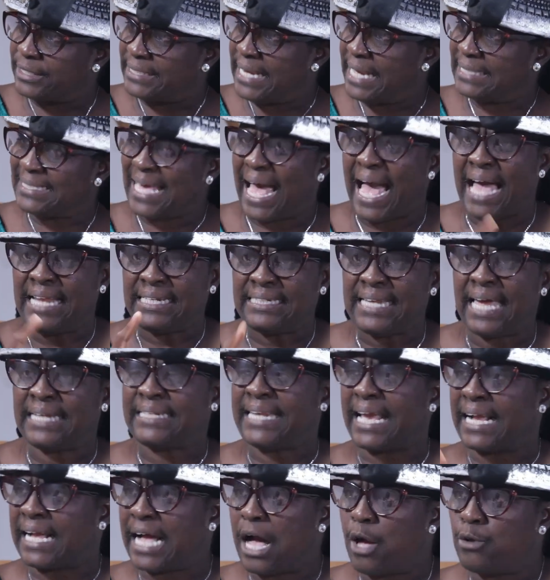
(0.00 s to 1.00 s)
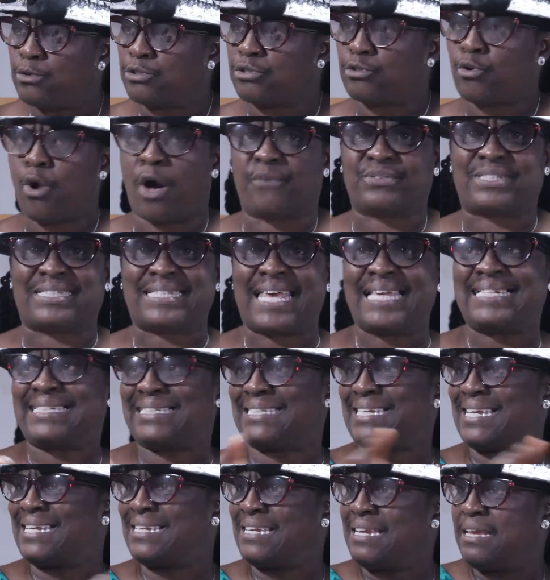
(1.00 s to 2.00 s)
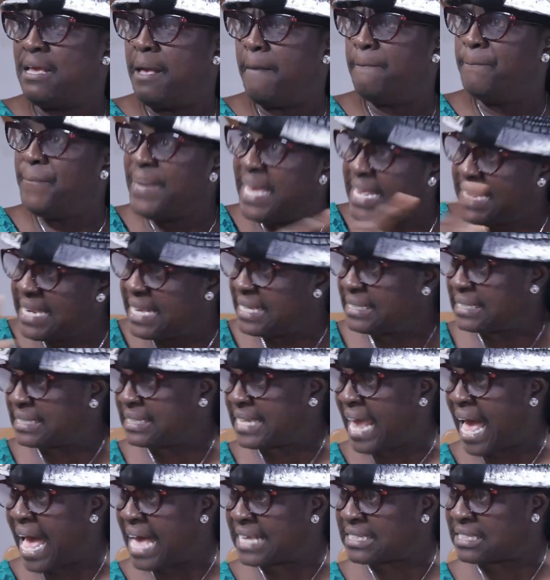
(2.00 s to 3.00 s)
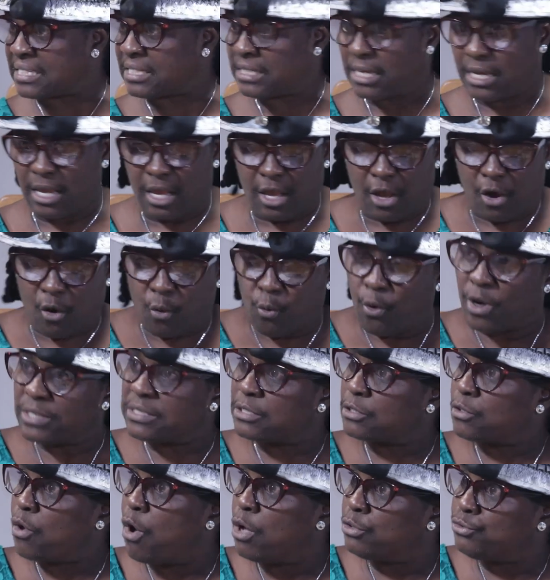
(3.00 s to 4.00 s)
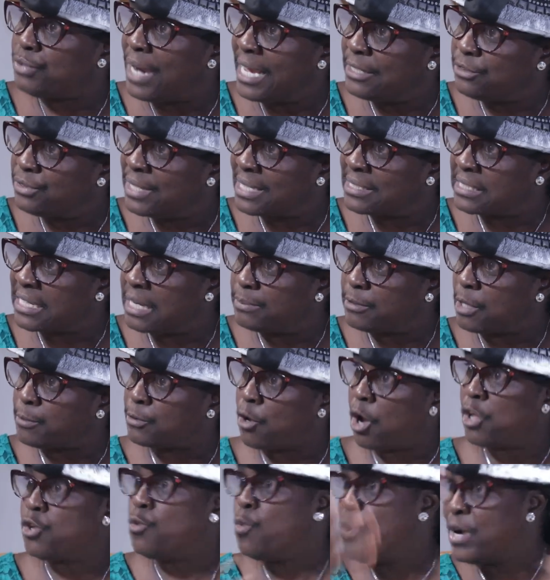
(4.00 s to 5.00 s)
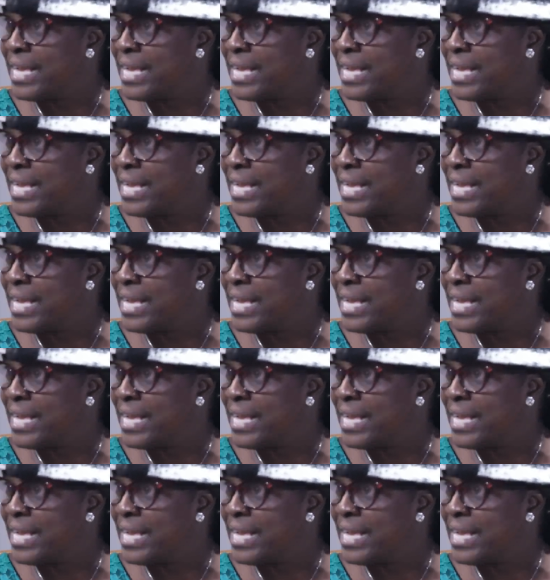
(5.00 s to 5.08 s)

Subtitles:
on earth under the counsel of certain ministers was contrary to the scripture, because you